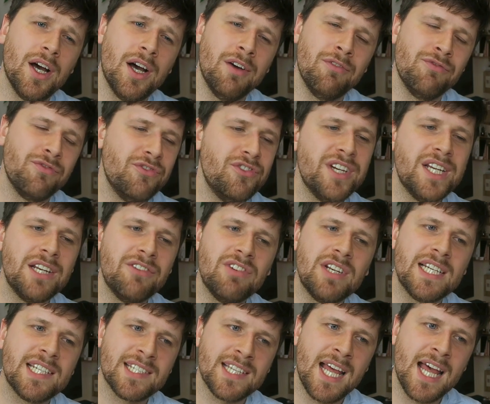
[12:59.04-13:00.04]
I'm really,
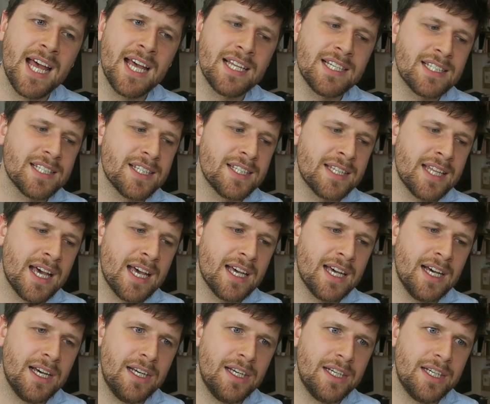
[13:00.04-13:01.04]
really sad
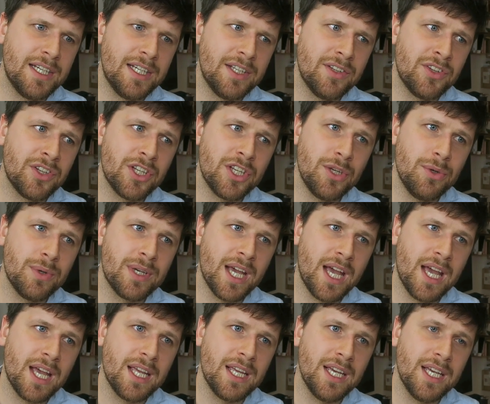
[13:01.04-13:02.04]
that the
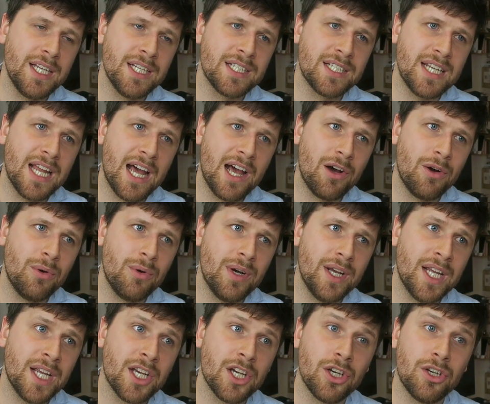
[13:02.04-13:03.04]
UK is now
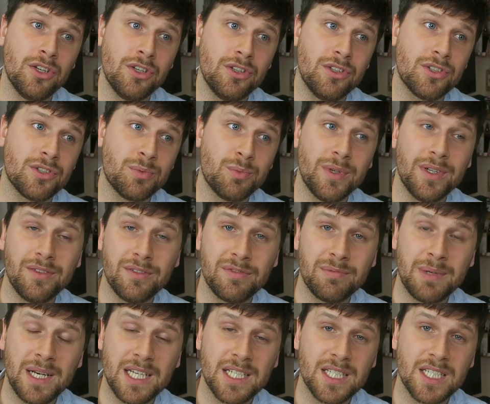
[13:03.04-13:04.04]
in cahoots
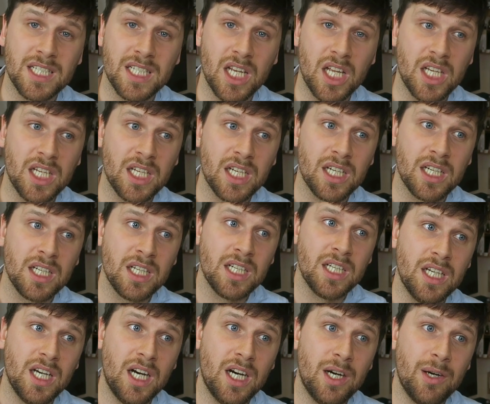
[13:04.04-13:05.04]
with places like
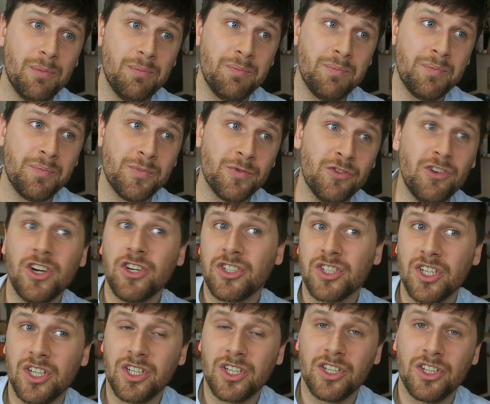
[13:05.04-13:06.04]

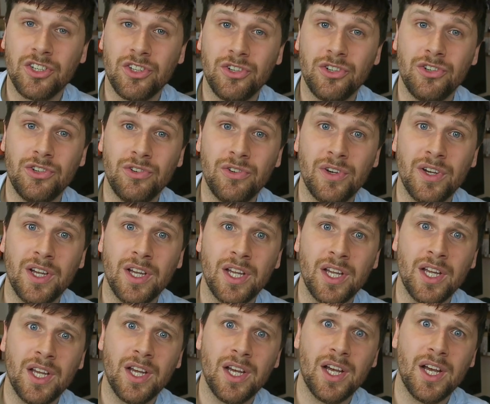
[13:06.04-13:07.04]
Russia, who
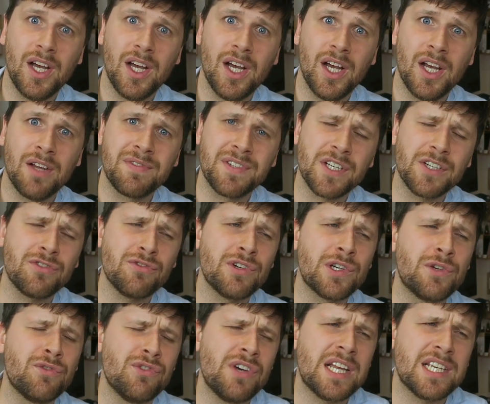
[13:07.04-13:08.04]
have such a
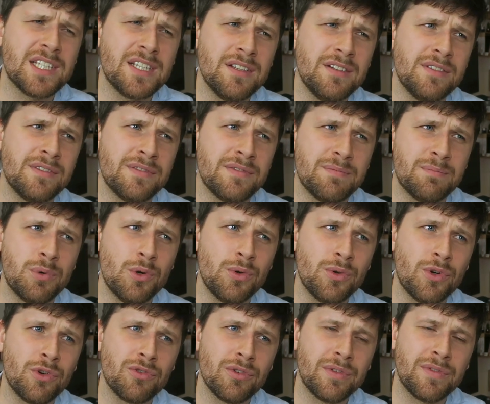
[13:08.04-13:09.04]
regressive
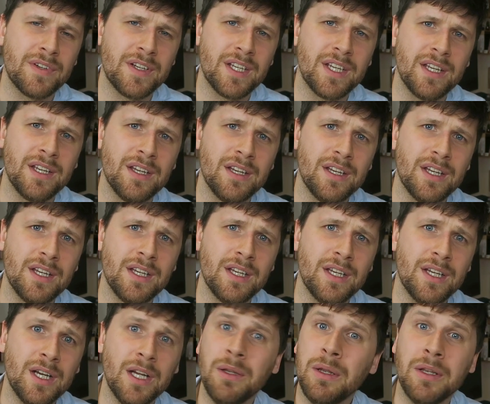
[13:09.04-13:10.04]
pornography
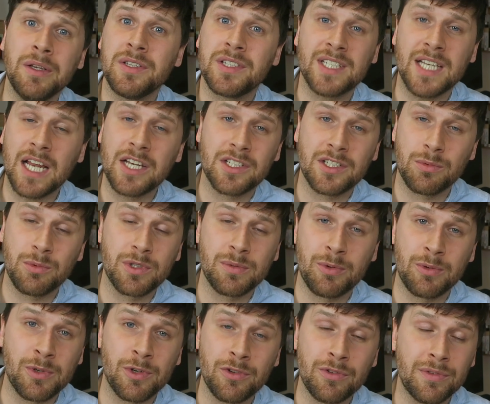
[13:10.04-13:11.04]
stance towards
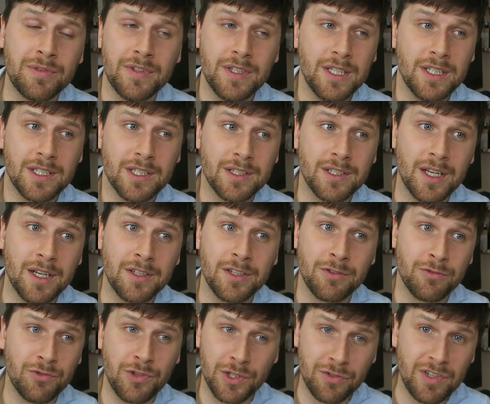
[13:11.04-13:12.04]
pornography and
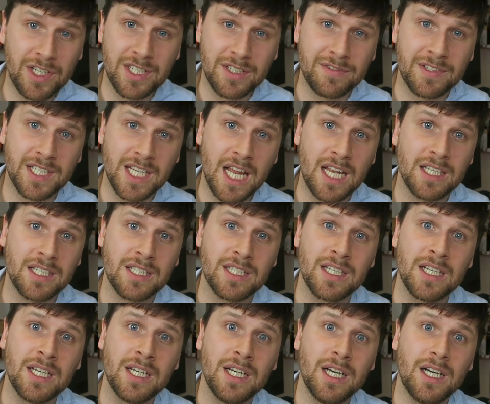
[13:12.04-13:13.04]
a regressive stance
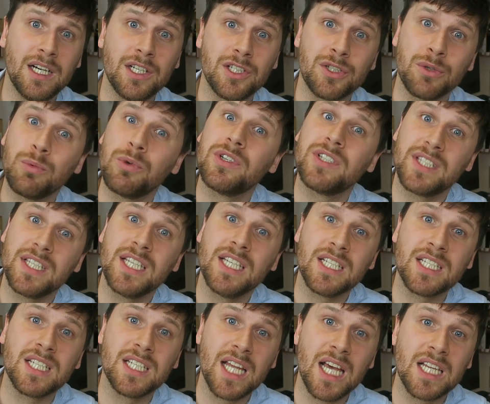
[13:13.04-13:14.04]
towards the
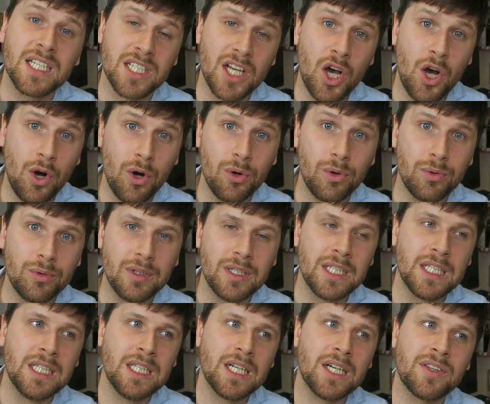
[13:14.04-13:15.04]
internet as a whole.
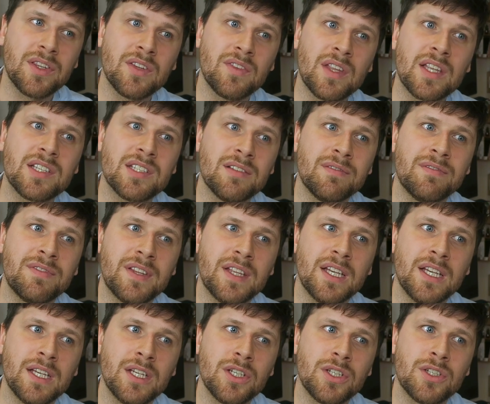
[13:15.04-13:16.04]
I think that's
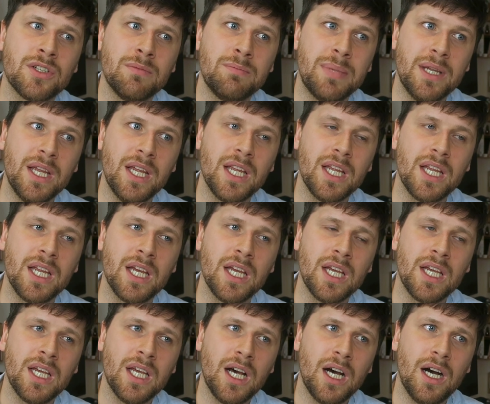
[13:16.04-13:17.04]
something to be
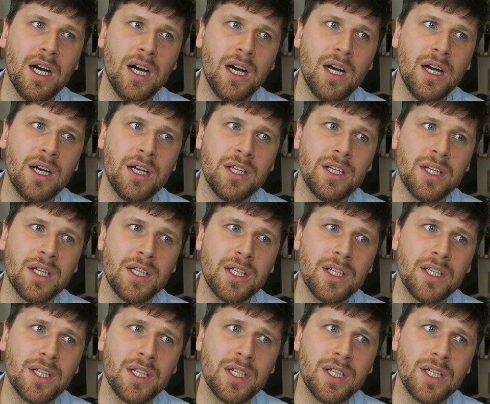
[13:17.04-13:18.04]

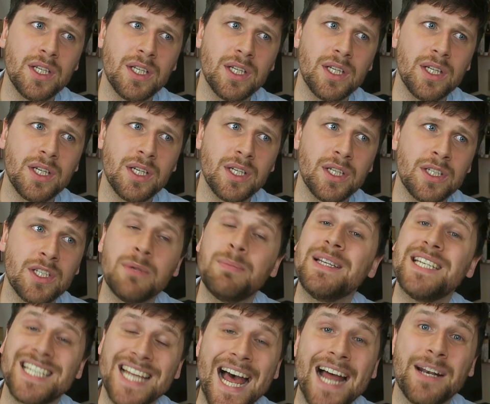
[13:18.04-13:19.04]

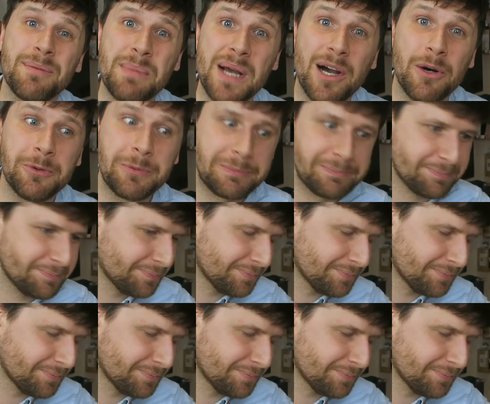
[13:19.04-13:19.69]
sad about.